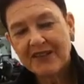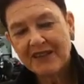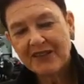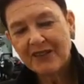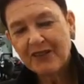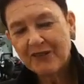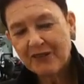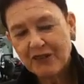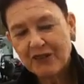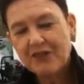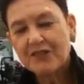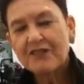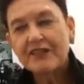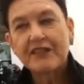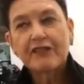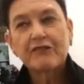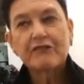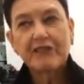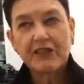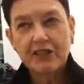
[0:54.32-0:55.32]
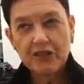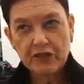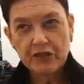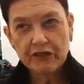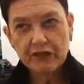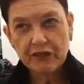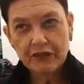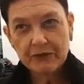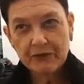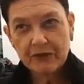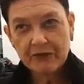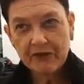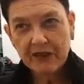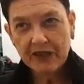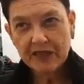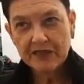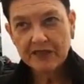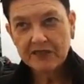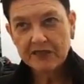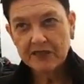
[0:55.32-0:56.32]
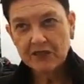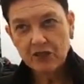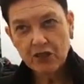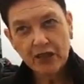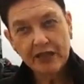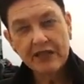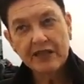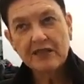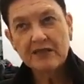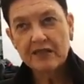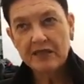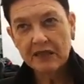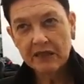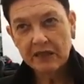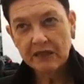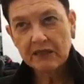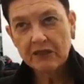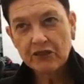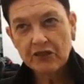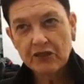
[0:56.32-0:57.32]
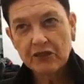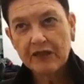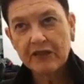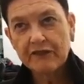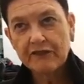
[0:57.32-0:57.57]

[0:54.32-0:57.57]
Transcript: Universal Declaration of Human Rights in Chinese and English